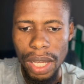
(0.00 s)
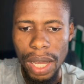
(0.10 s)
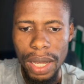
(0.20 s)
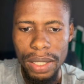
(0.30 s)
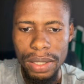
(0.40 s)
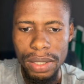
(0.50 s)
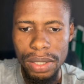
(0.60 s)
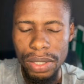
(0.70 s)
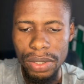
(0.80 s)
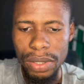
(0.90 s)
And
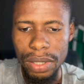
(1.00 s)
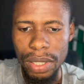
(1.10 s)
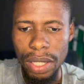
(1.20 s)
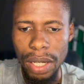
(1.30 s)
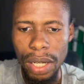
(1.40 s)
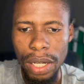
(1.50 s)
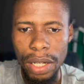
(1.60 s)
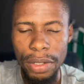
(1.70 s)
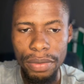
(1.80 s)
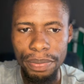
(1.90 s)

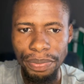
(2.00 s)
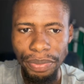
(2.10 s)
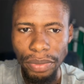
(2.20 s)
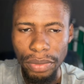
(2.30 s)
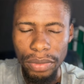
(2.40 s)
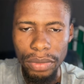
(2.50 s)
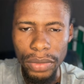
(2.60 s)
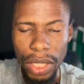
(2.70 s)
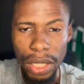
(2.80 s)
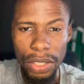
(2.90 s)
a
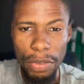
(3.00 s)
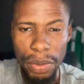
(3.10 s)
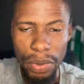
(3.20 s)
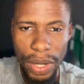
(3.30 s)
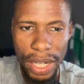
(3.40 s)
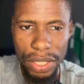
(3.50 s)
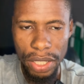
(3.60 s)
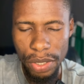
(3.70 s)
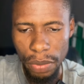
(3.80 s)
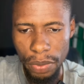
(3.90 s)
lot of people were
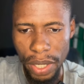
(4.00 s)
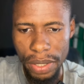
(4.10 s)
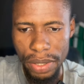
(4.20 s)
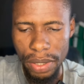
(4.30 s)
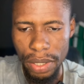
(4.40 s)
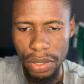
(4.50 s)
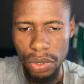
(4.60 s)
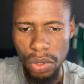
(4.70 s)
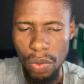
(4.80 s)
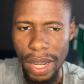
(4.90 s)
actually surprised.
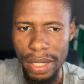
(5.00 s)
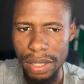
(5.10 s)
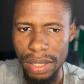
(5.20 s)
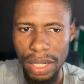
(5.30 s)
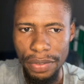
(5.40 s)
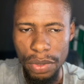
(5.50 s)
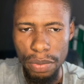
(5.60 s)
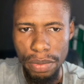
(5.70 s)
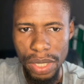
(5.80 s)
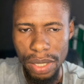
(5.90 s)
Why did he have to
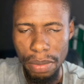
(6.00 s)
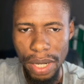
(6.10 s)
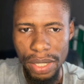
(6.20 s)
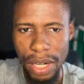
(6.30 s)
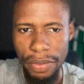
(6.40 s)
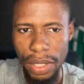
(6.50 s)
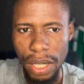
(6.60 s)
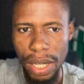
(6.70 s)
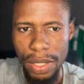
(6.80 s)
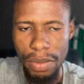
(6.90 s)
miss a match
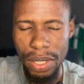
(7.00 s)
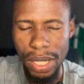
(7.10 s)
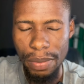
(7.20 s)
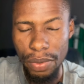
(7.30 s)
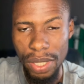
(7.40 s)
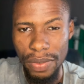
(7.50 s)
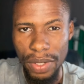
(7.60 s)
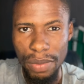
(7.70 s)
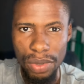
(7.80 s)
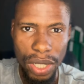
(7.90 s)
after he made that impressive
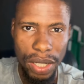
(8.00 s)
debut?